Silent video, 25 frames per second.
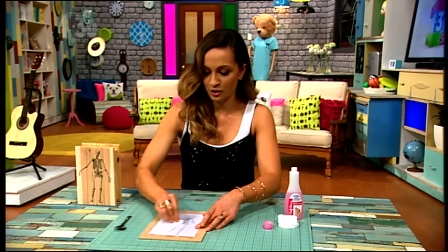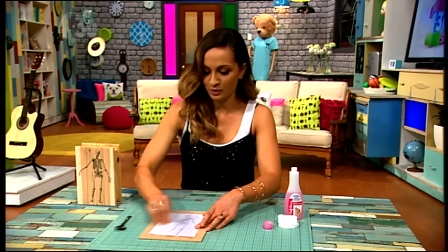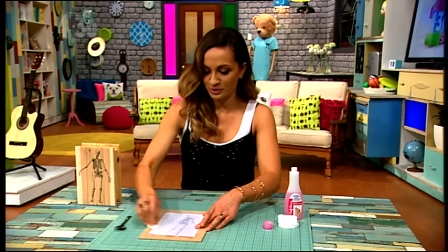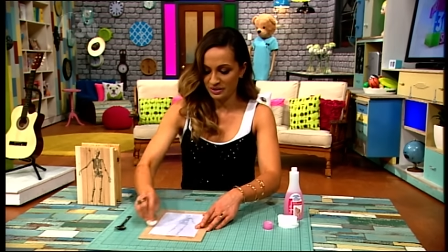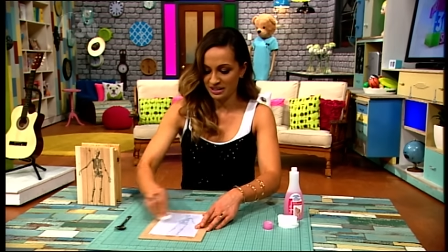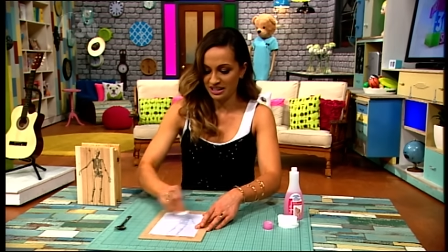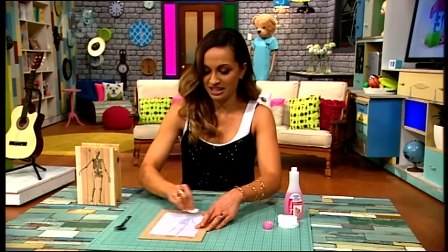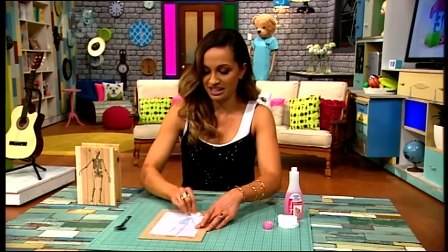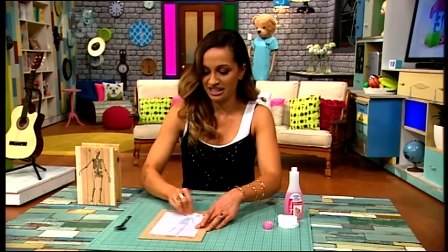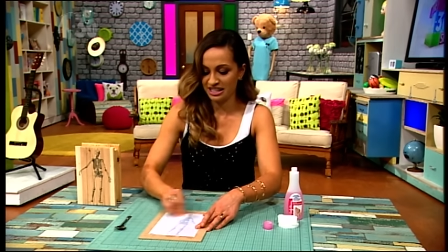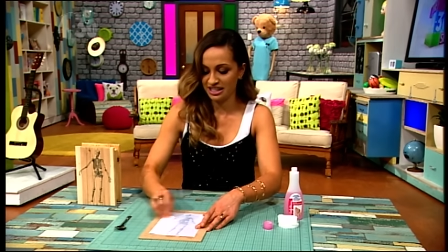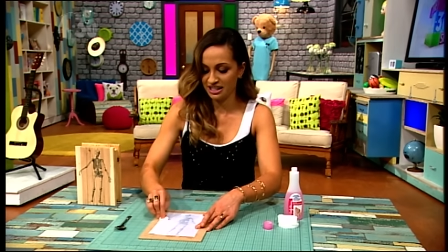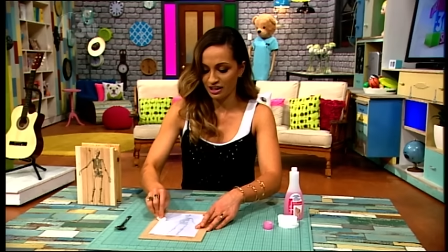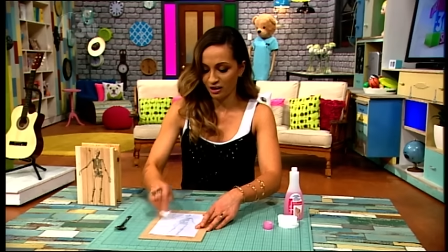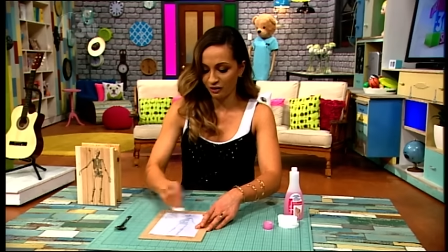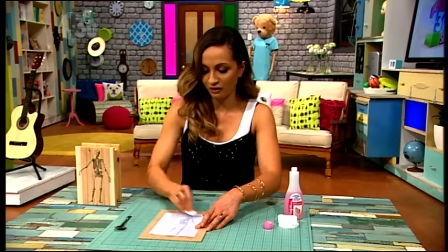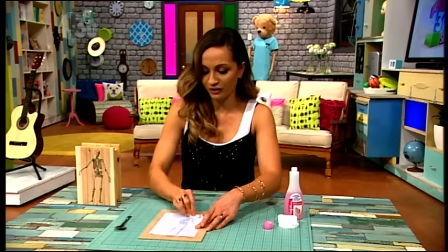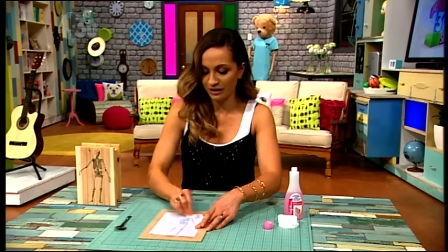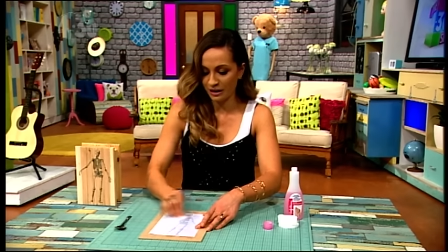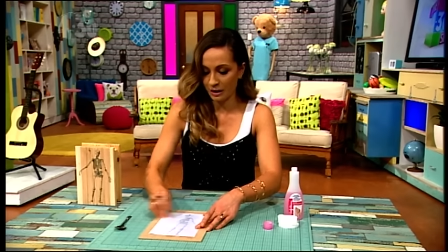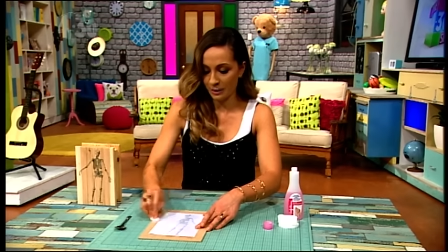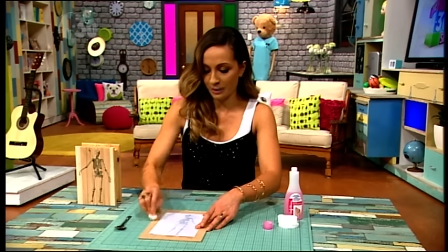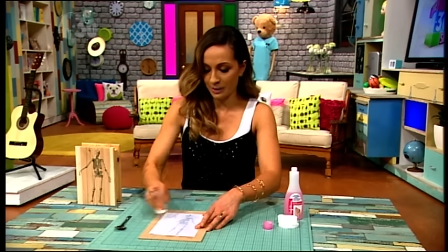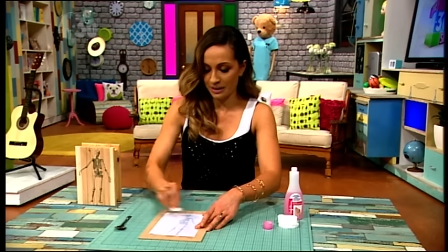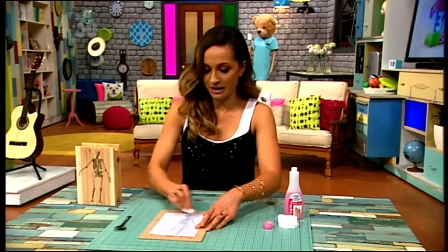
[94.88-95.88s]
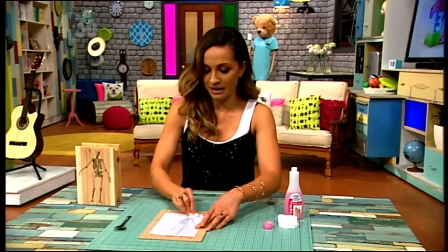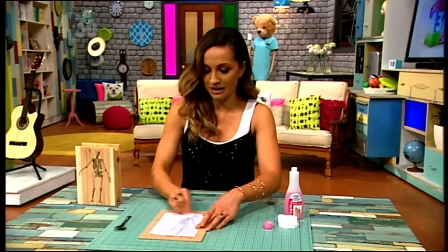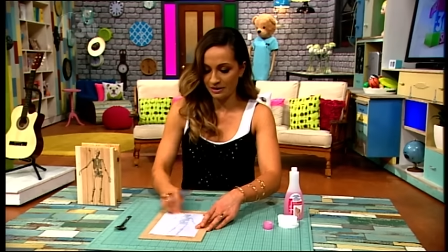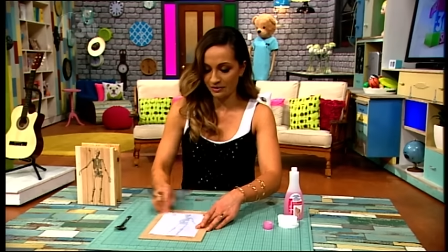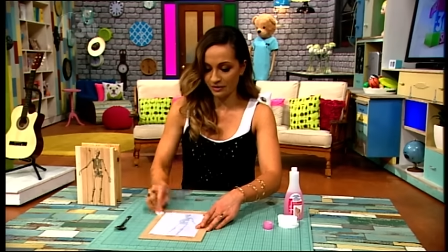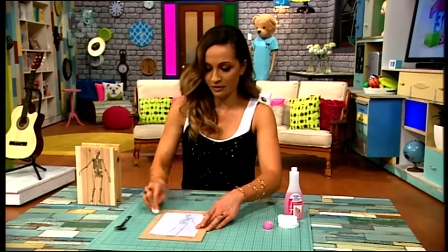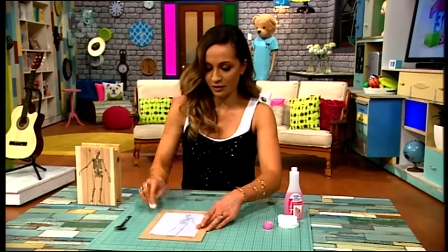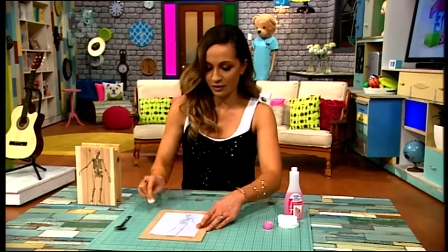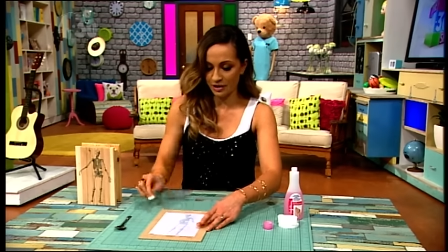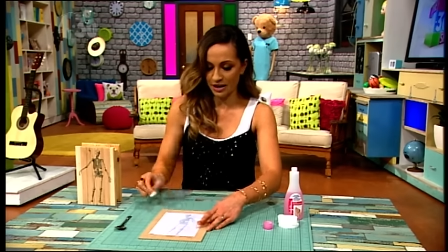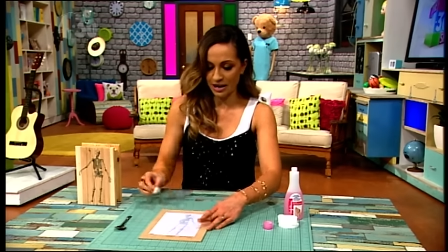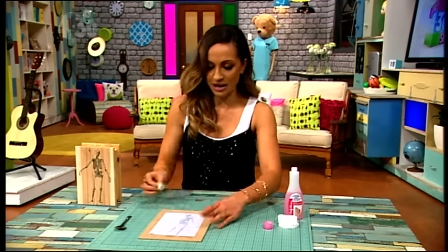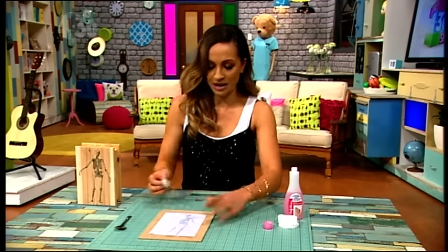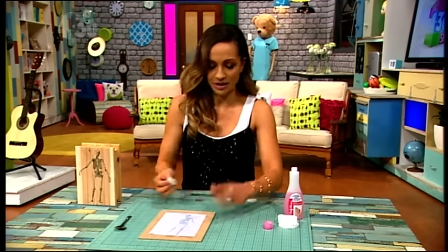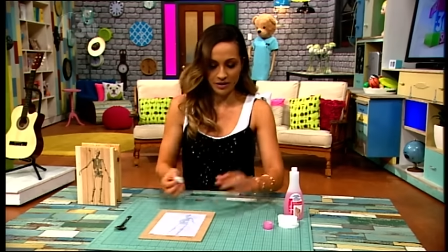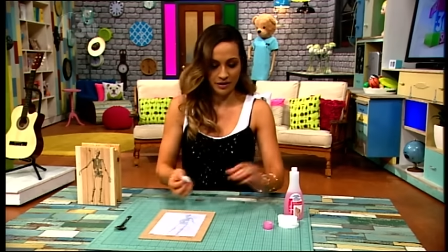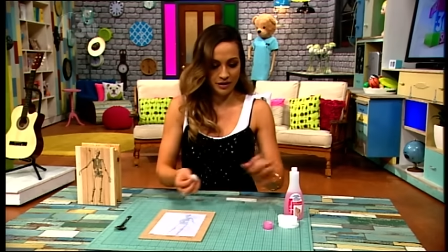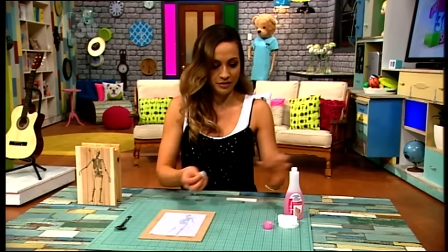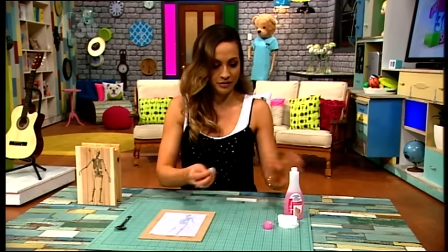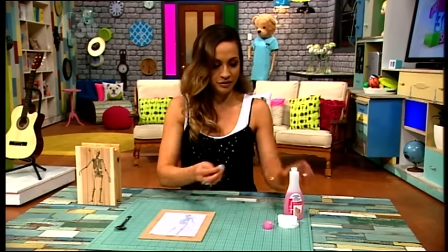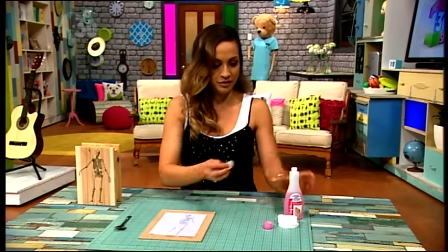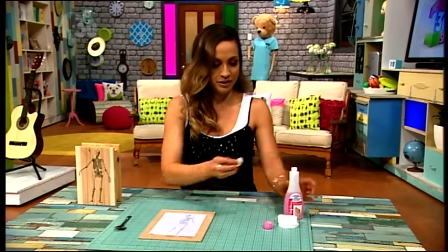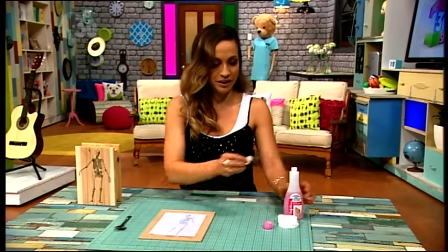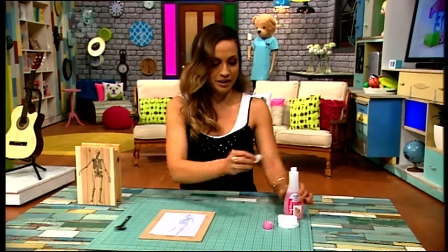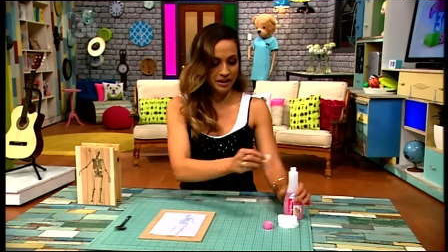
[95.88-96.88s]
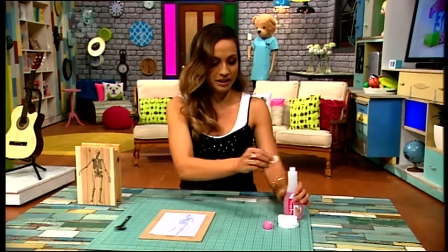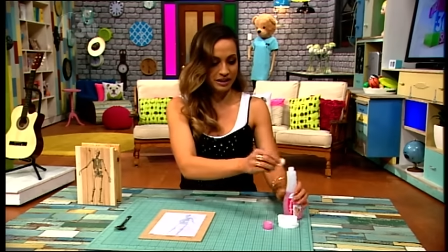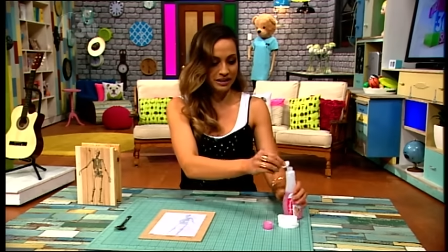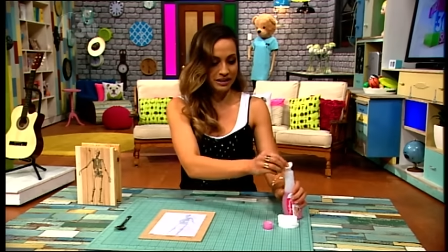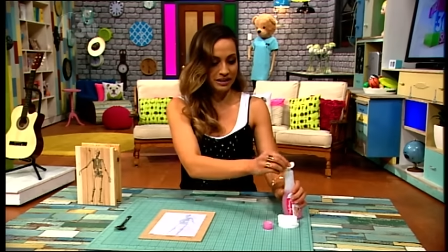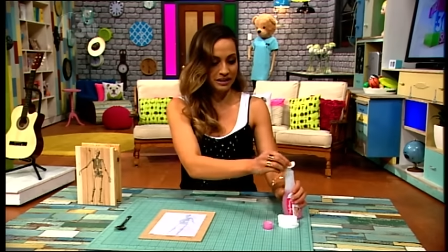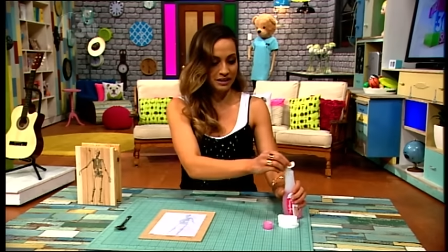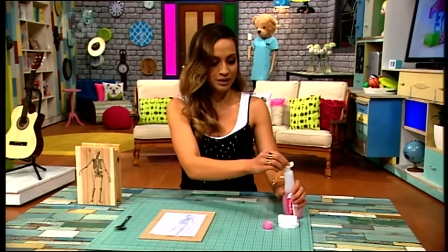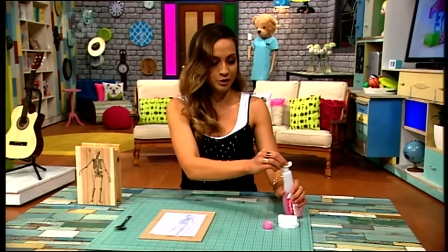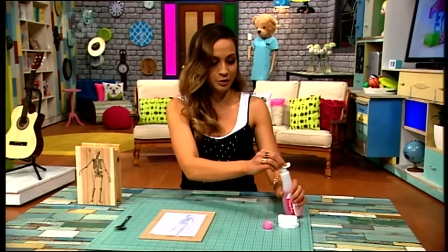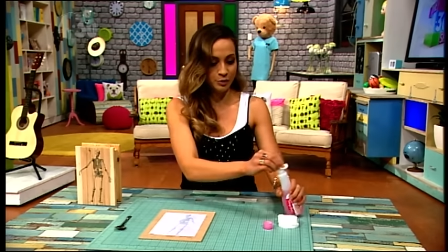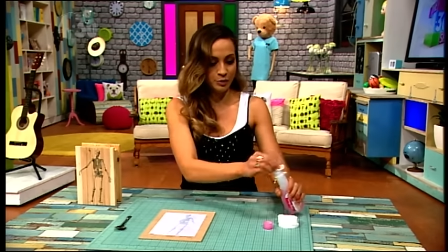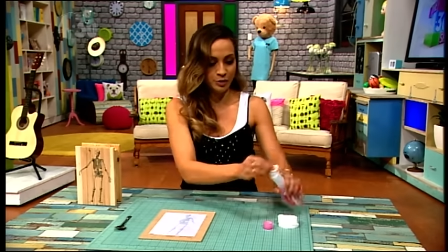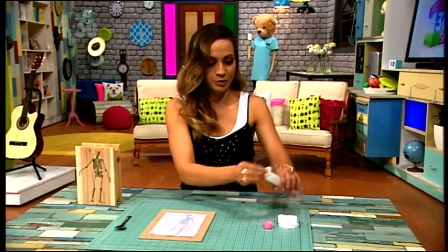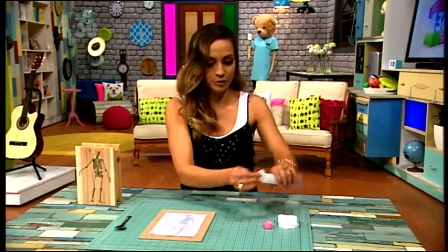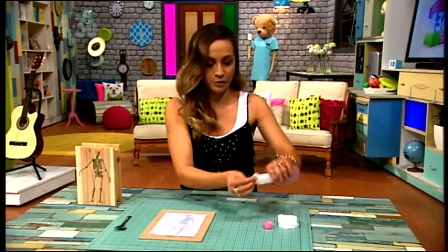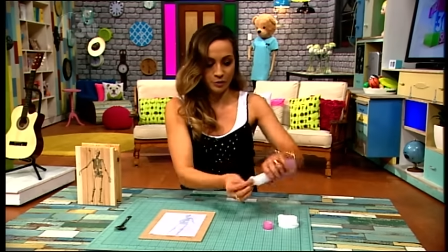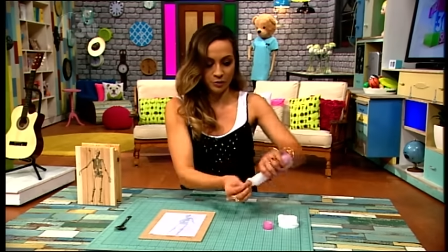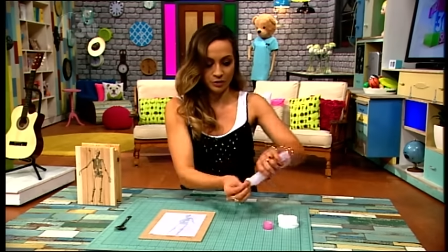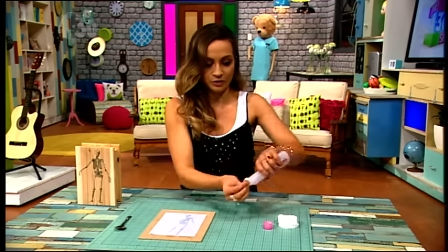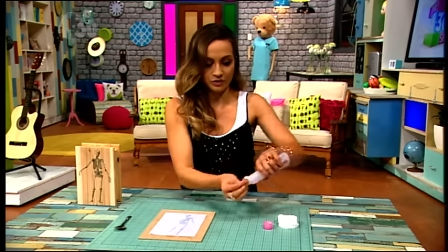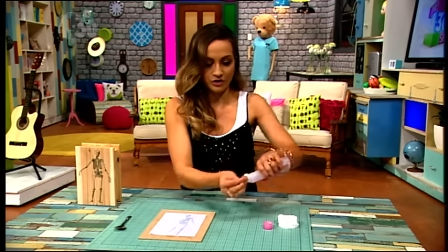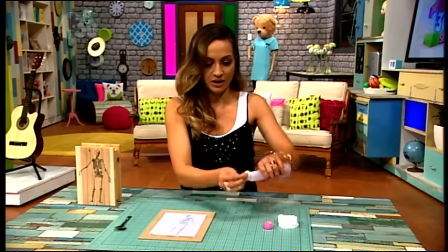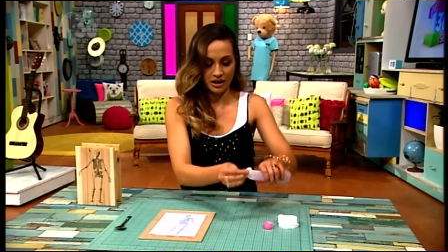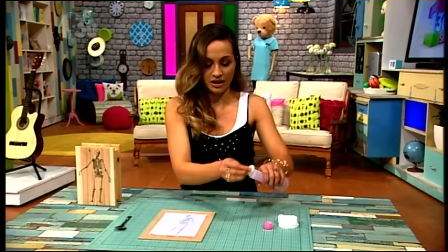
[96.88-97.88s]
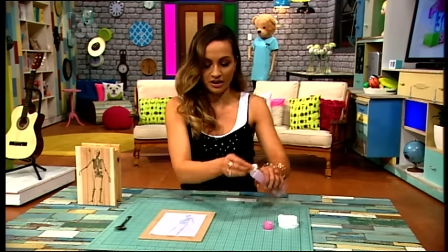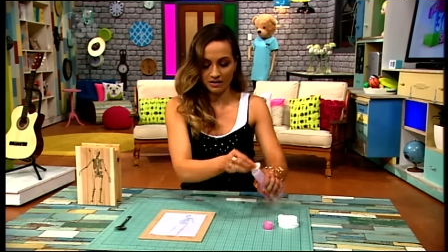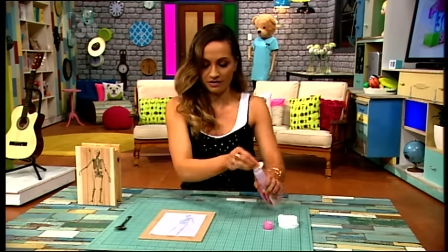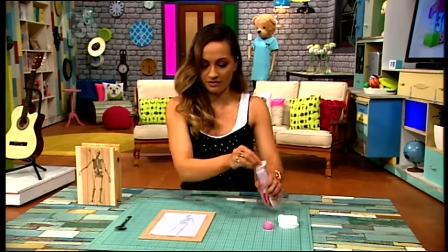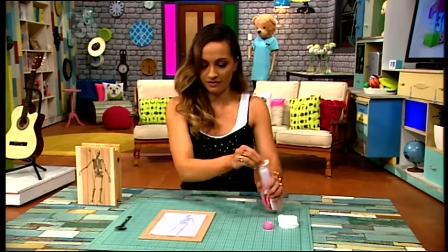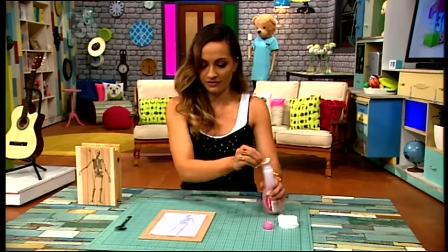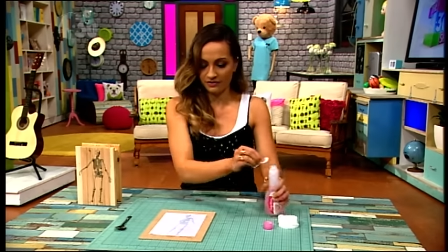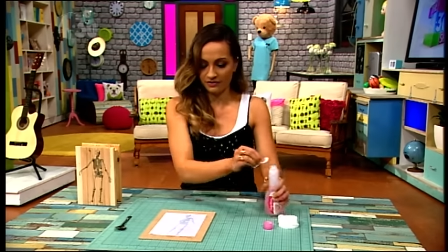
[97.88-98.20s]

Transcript: don't stuff it up, Eve. Okay, I feel like I need a little bit more of that.